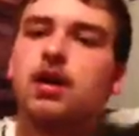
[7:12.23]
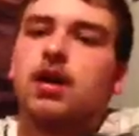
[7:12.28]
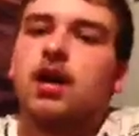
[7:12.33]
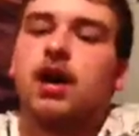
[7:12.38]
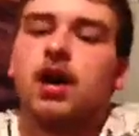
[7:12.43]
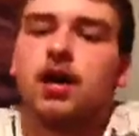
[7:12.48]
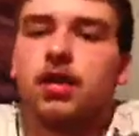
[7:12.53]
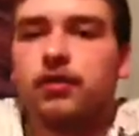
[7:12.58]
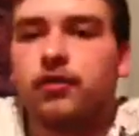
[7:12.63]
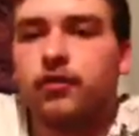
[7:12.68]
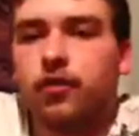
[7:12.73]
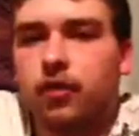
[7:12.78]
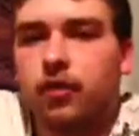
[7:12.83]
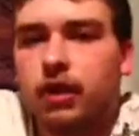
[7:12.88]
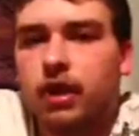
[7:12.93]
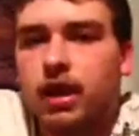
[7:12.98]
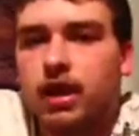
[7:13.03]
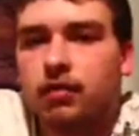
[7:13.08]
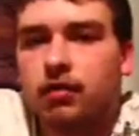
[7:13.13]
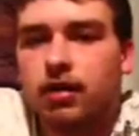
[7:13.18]
The
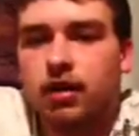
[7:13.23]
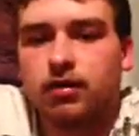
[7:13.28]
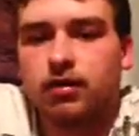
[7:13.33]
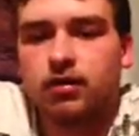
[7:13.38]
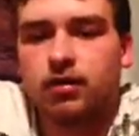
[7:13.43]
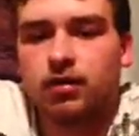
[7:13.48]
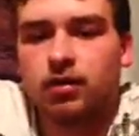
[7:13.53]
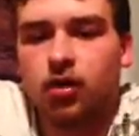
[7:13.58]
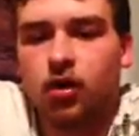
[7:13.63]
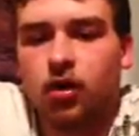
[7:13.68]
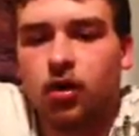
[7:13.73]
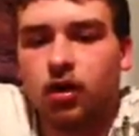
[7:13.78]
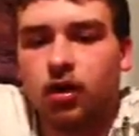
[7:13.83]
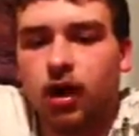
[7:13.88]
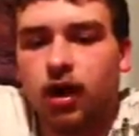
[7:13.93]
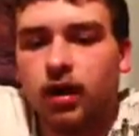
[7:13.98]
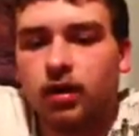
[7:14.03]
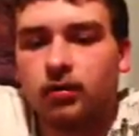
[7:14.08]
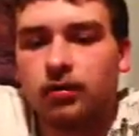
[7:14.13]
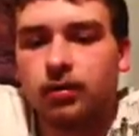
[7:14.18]
48 rounds are
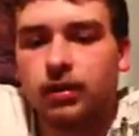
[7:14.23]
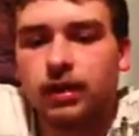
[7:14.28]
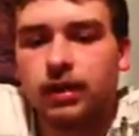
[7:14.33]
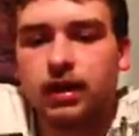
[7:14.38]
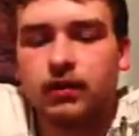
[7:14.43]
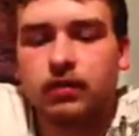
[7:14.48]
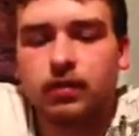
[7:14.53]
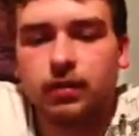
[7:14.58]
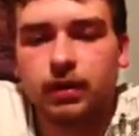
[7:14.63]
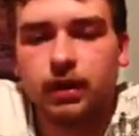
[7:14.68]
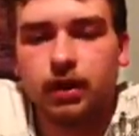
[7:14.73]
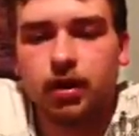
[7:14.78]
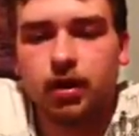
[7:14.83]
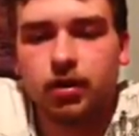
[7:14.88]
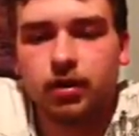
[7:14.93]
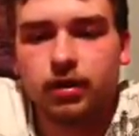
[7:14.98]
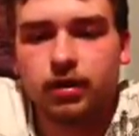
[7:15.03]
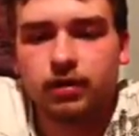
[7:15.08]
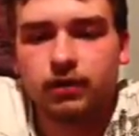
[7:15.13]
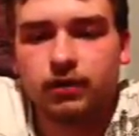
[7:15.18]
unbelievably
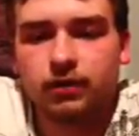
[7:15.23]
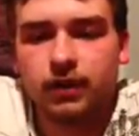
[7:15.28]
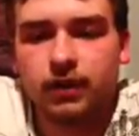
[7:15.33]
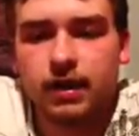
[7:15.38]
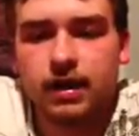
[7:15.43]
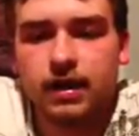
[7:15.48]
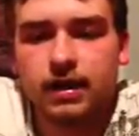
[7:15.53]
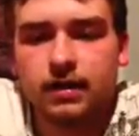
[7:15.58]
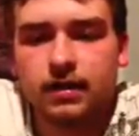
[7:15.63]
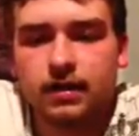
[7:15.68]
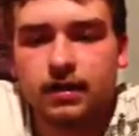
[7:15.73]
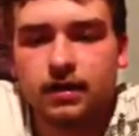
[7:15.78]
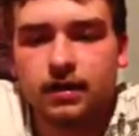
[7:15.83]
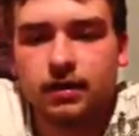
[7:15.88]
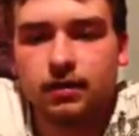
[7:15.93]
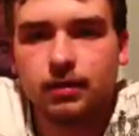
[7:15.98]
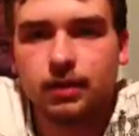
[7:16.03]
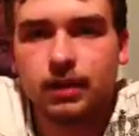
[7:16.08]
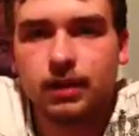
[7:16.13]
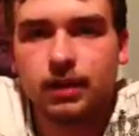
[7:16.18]
hard to find
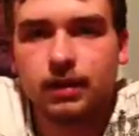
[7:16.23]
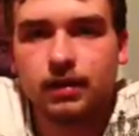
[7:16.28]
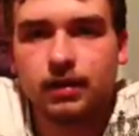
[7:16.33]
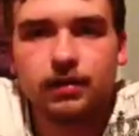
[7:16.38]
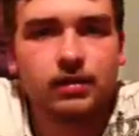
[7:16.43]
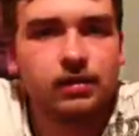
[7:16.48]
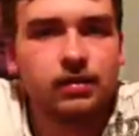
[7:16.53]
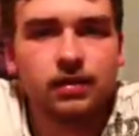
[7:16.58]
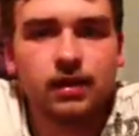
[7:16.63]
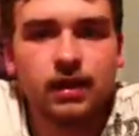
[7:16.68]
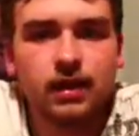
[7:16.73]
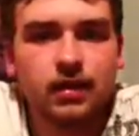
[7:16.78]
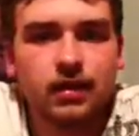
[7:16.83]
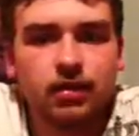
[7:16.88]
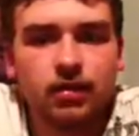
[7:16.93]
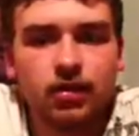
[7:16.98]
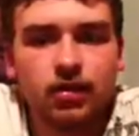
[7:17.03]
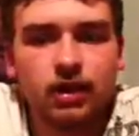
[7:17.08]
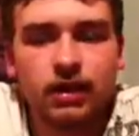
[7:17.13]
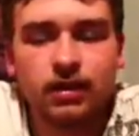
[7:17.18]
because
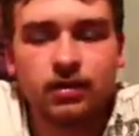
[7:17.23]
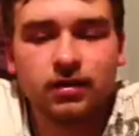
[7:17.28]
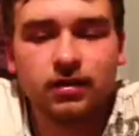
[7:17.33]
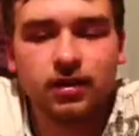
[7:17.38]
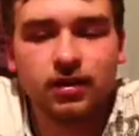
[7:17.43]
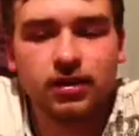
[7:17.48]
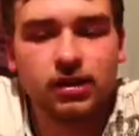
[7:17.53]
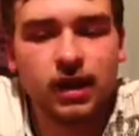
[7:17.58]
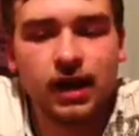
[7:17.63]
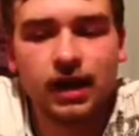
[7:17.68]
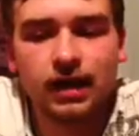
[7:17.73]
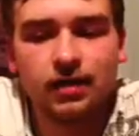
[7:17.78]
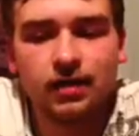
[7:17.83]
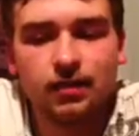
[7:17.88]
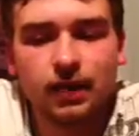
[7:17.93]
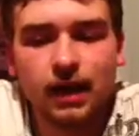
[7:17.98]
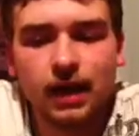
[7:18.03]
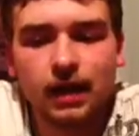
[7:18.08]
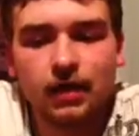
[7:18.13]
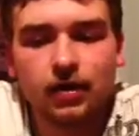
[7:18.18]
they're in such high
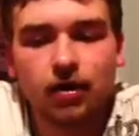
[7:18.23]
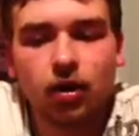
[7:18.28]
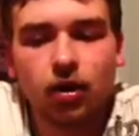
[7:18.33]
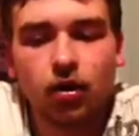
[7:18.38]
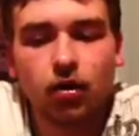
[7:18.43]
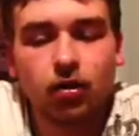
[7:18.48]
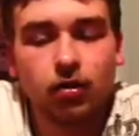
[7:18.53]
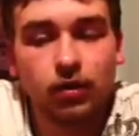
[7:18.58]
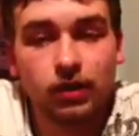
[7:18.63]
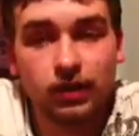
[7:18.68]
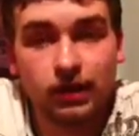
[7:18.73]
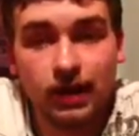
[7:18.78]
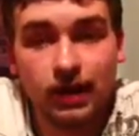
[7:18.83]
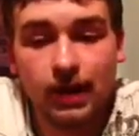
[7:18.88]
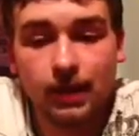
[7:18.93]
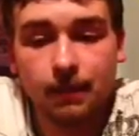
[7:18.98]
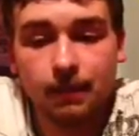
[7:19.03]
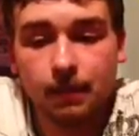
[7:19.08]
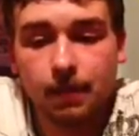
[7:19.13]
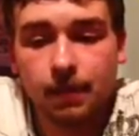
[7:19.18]
demand all the
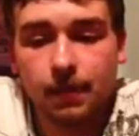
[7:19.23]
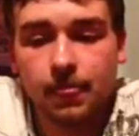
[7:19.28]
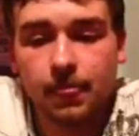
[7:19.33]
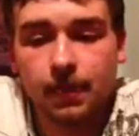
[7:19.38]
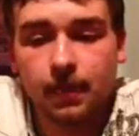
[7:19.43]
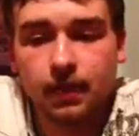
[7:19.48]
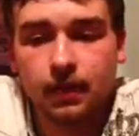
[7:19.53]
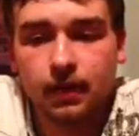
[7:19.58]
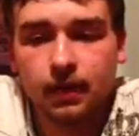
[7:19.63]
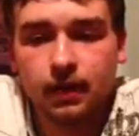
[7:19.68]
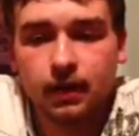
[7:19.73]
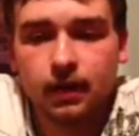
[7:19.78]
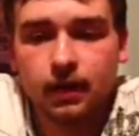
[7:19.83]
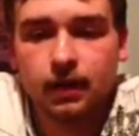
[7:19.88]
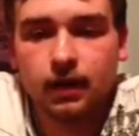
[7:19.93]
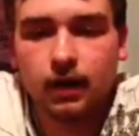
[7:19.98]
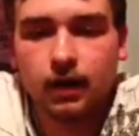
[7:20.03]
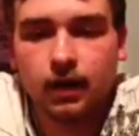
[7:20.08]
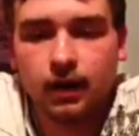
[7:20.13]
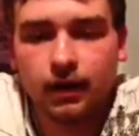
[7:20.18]
time.
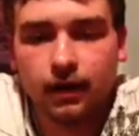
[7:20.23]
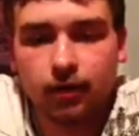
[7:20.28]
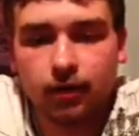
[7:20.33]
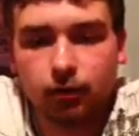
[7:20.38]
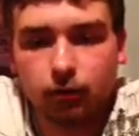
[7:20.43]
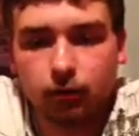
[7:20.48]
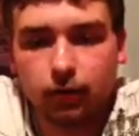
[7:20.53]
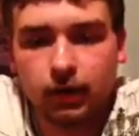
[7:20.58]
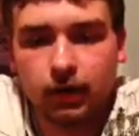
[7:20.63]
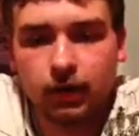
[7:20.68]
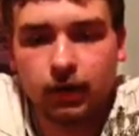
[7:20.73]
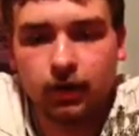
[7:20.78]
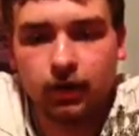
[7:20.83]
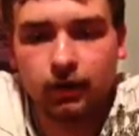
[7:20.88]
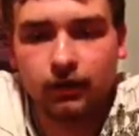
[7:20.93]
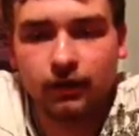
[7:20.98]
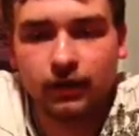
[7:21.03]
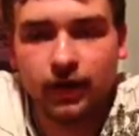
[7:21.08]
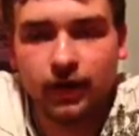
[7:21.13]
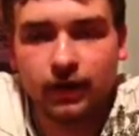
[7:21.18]
They're really hard
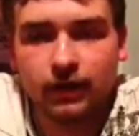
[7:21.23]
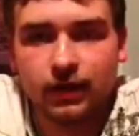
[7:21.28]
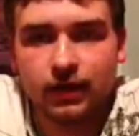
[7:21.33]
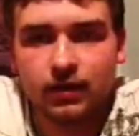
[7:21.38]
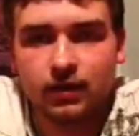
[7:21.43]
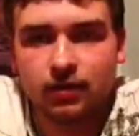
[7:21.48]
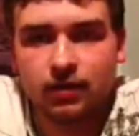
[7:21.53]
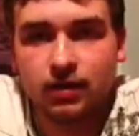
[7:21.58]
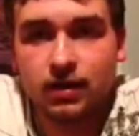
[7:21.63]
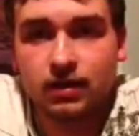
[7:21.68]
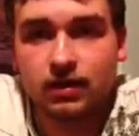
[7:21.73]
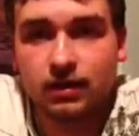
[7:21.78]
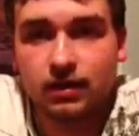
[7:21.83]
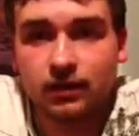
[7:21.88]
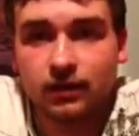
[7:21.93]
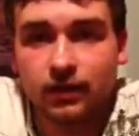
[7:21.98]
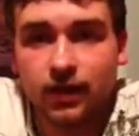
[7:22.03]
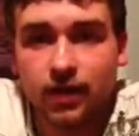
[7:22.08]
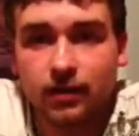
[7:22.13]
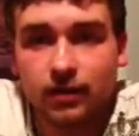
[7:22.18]
to find. These are easy to
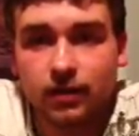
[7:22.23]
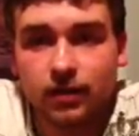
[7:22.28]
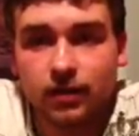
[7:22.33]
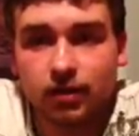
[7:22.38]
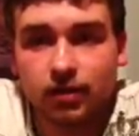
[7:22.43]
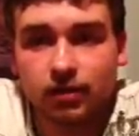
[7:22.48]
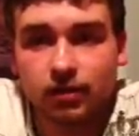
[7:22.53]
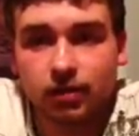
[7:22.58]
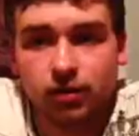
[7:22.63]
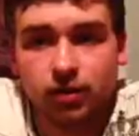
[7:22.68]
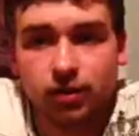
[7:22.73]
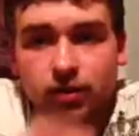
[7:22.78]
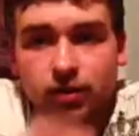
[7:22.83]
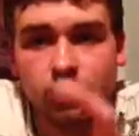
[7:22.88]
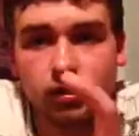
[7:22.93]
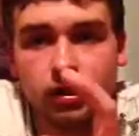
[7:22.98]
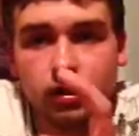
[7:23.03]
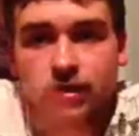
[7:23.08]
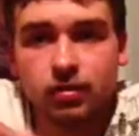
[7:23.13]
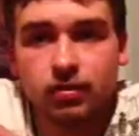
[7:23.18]
find, but they're also
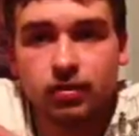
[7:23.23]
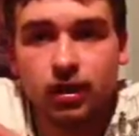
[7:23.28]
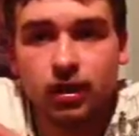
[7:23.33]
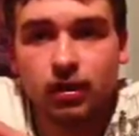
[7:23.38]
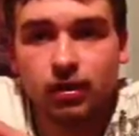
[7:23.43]
$32